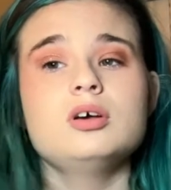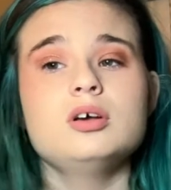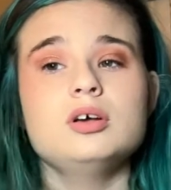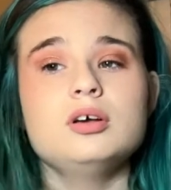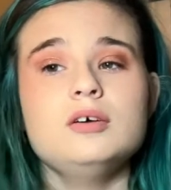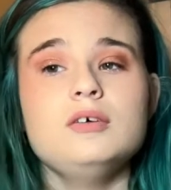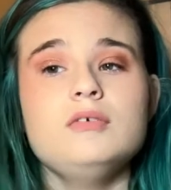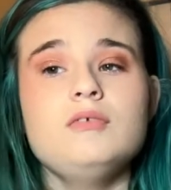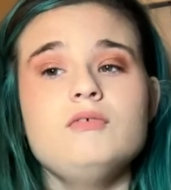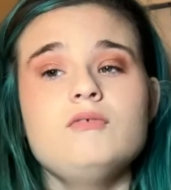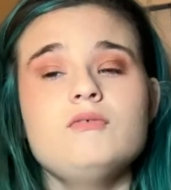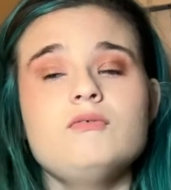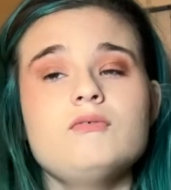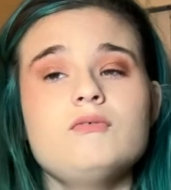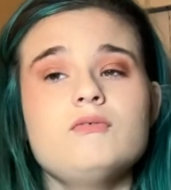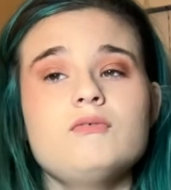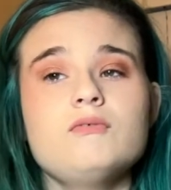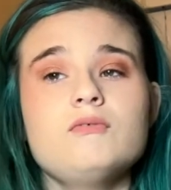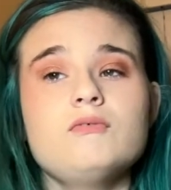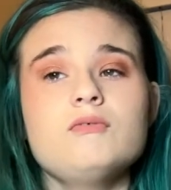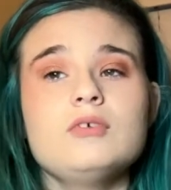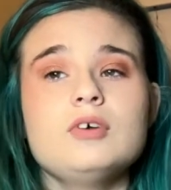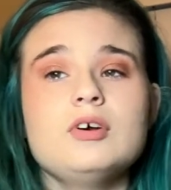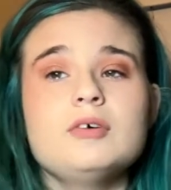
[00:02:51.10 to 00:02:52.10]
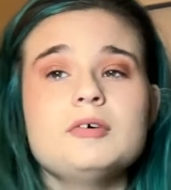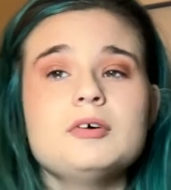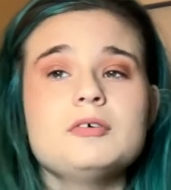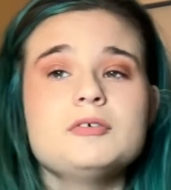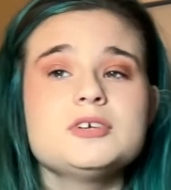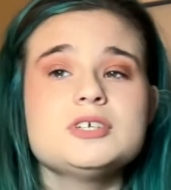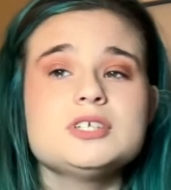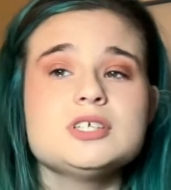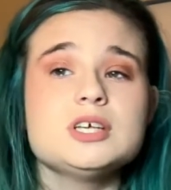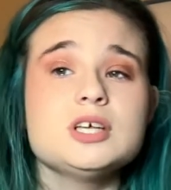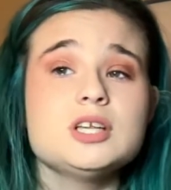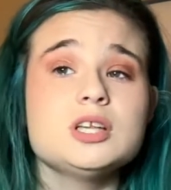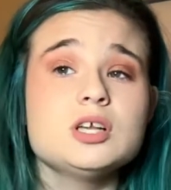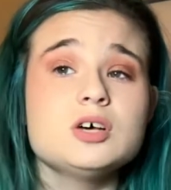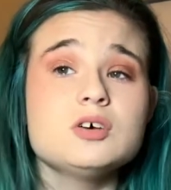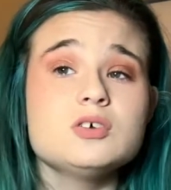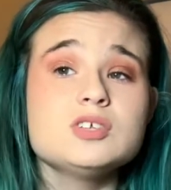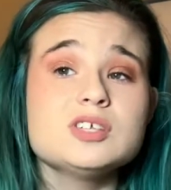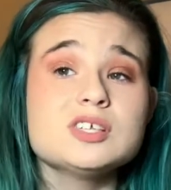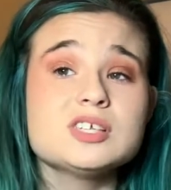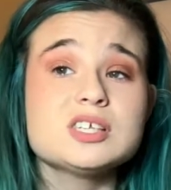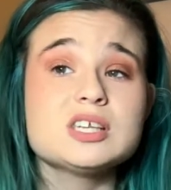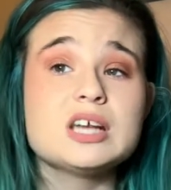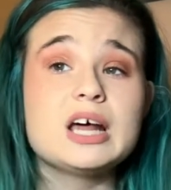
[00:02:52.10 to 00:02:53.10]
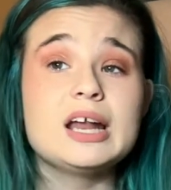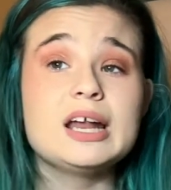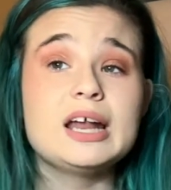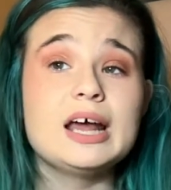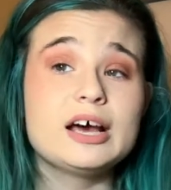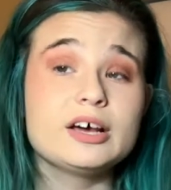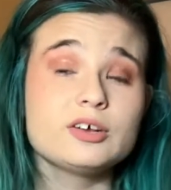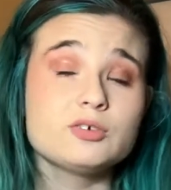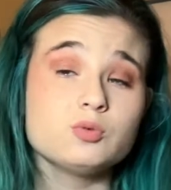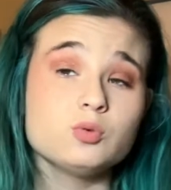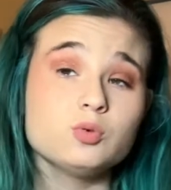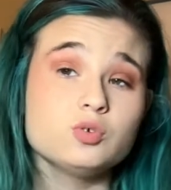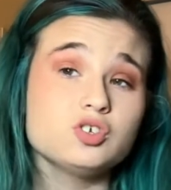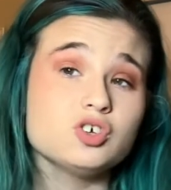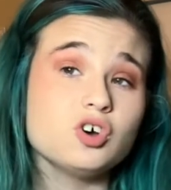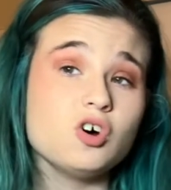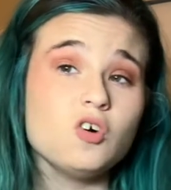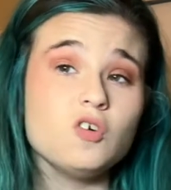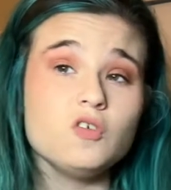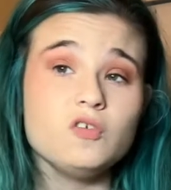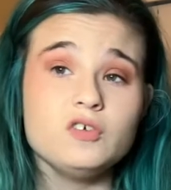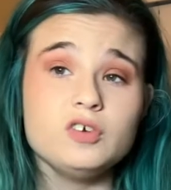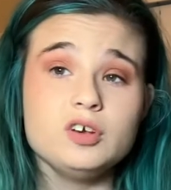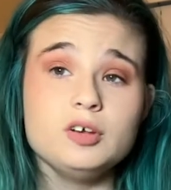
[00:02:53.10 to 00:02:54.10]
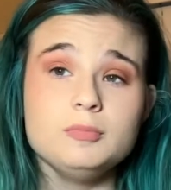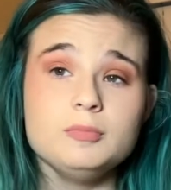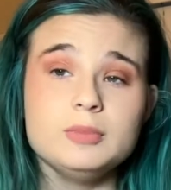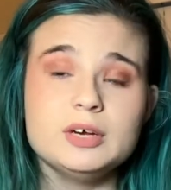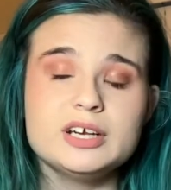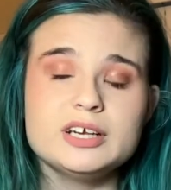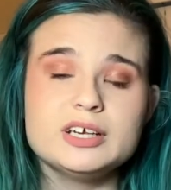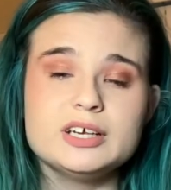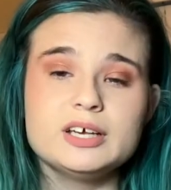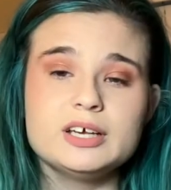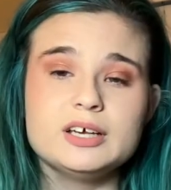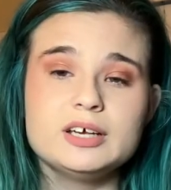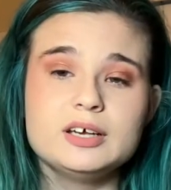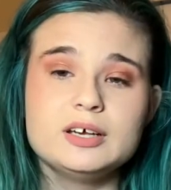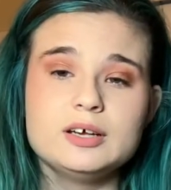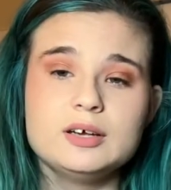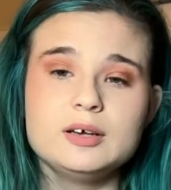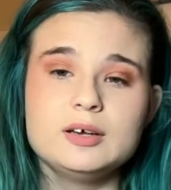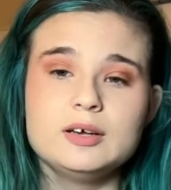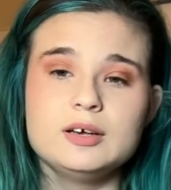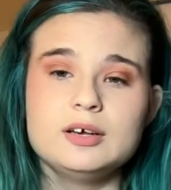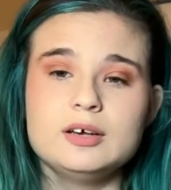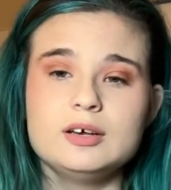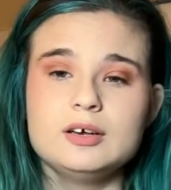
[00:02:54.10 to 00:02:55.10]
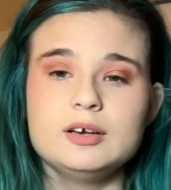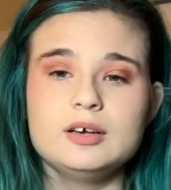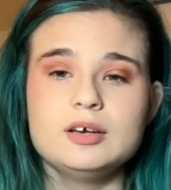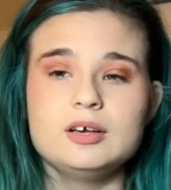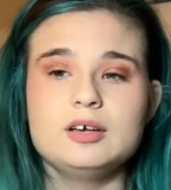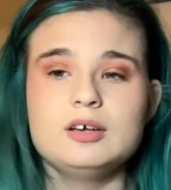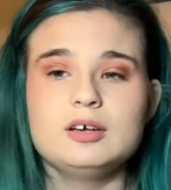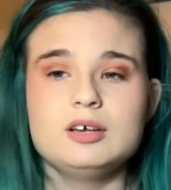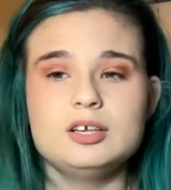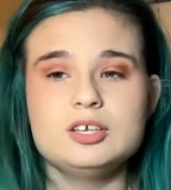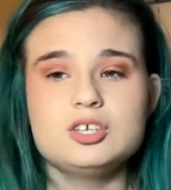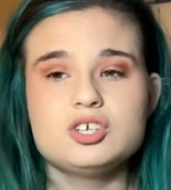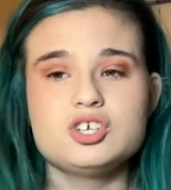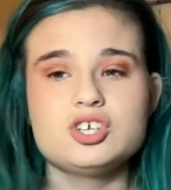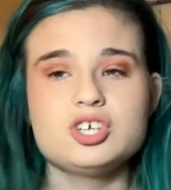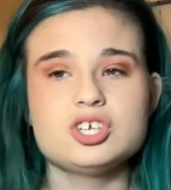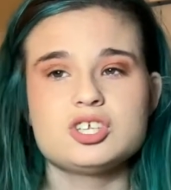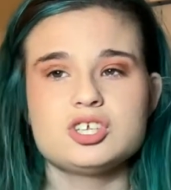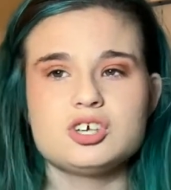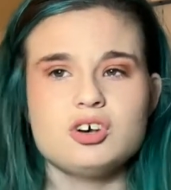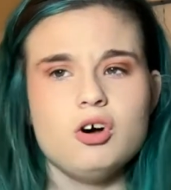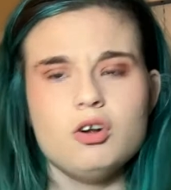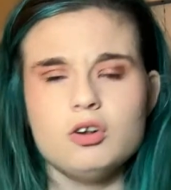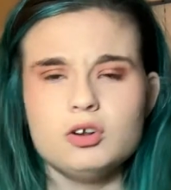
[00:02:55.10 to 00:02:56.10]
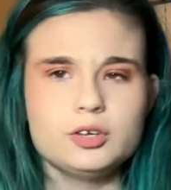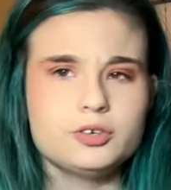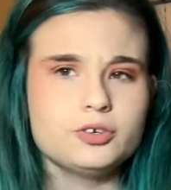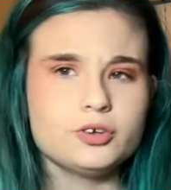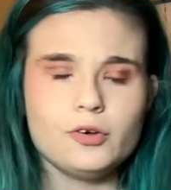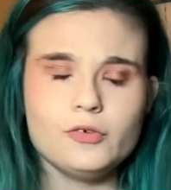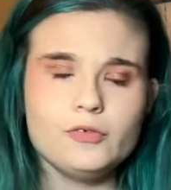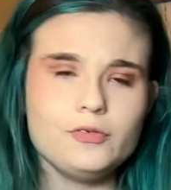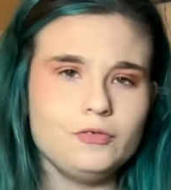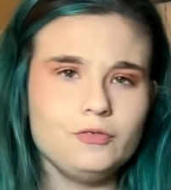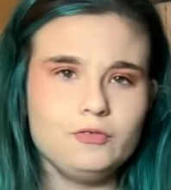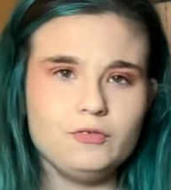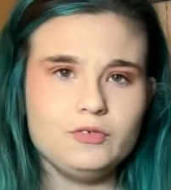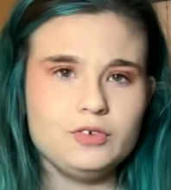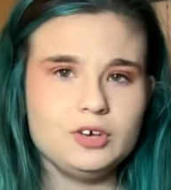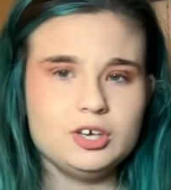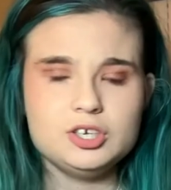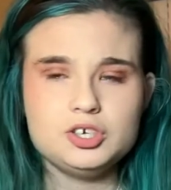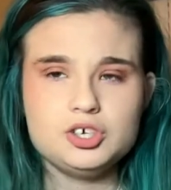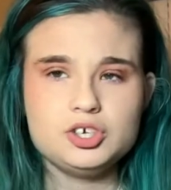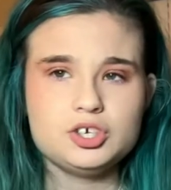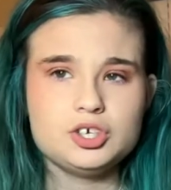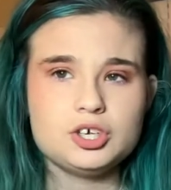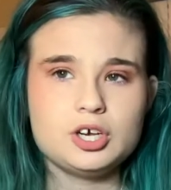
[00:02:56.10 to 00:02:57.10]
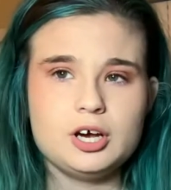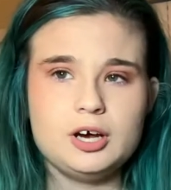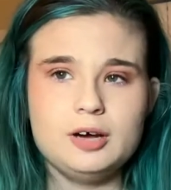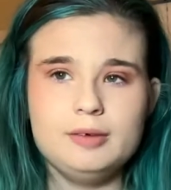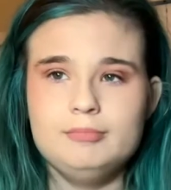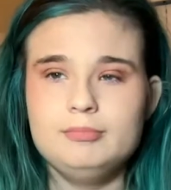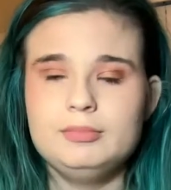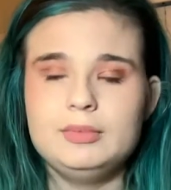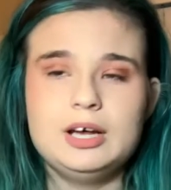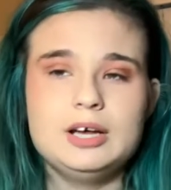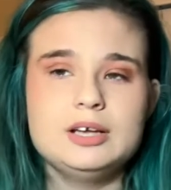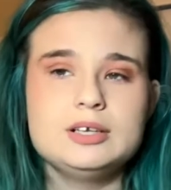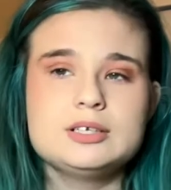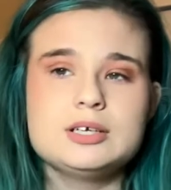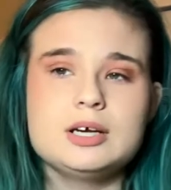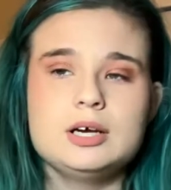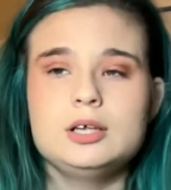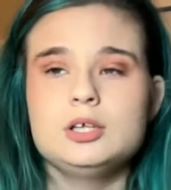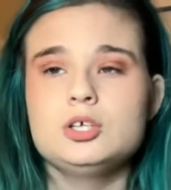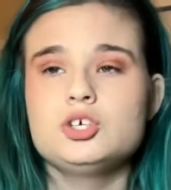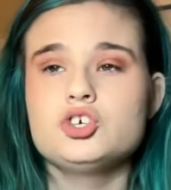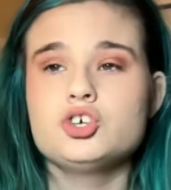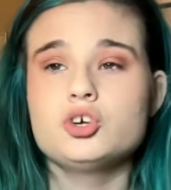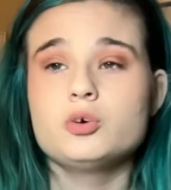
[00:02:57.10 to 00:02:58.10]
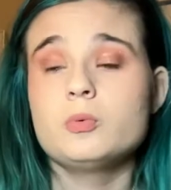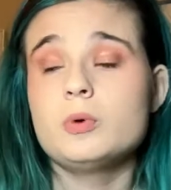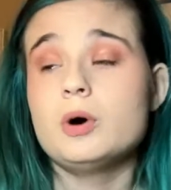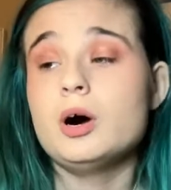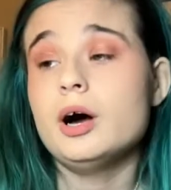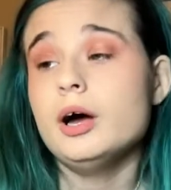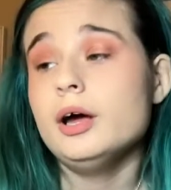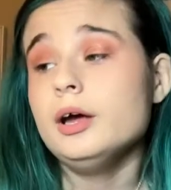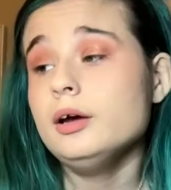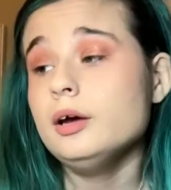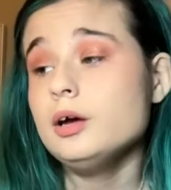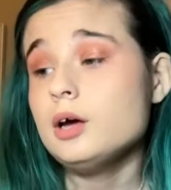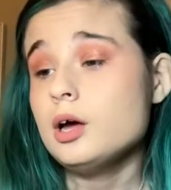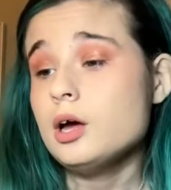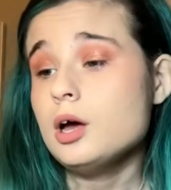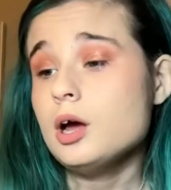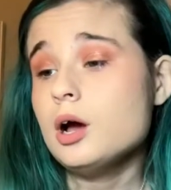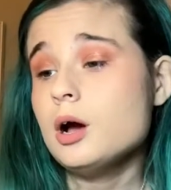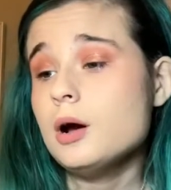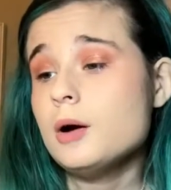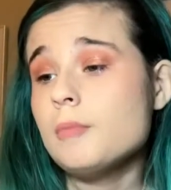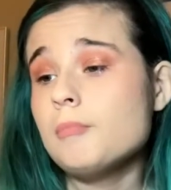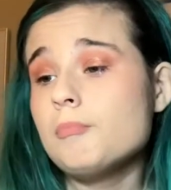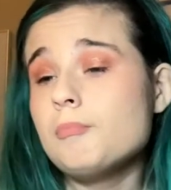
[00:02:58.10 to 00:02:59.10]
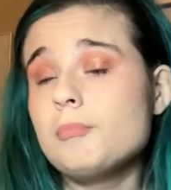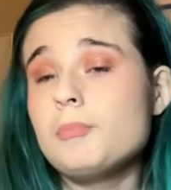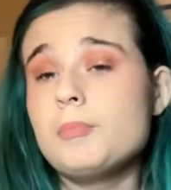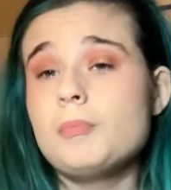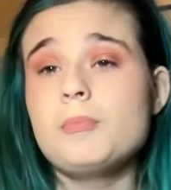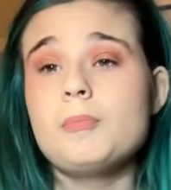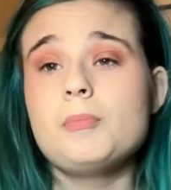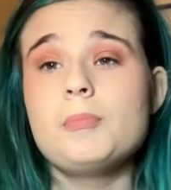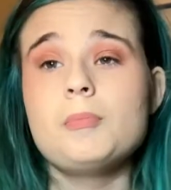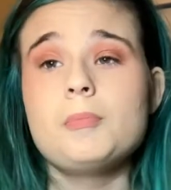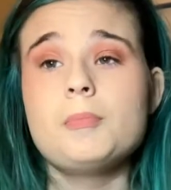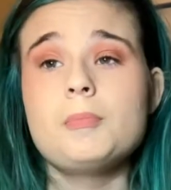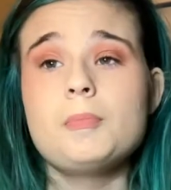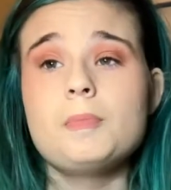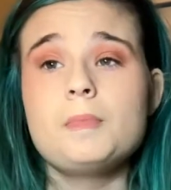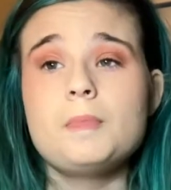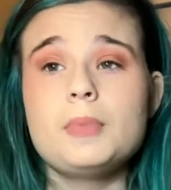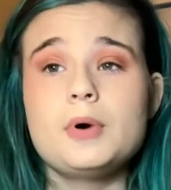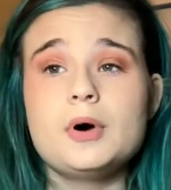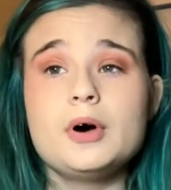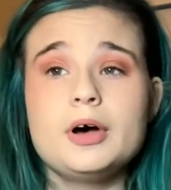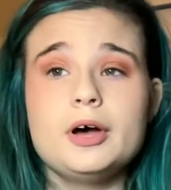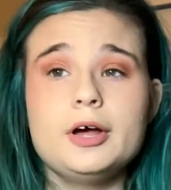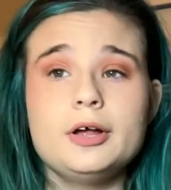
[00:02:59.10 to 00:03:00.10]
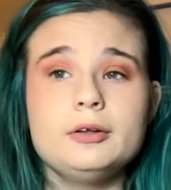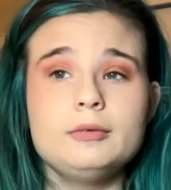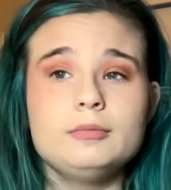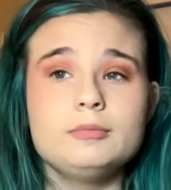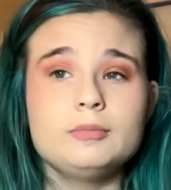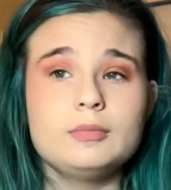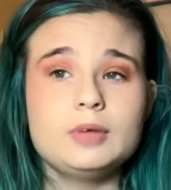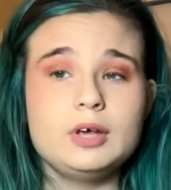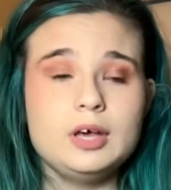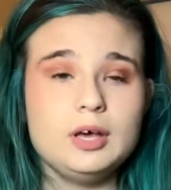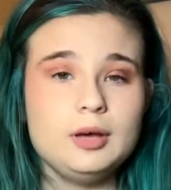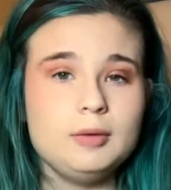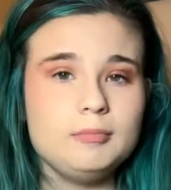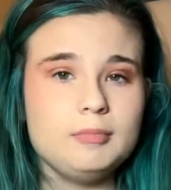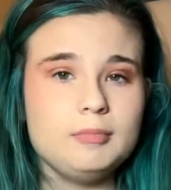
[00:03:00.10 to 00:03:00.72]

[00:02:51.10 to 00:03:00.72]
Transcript: If you've ever seen those, it's not an actual dolphin, but it's just called a dolphin fish. I'm not entirely sure why, but it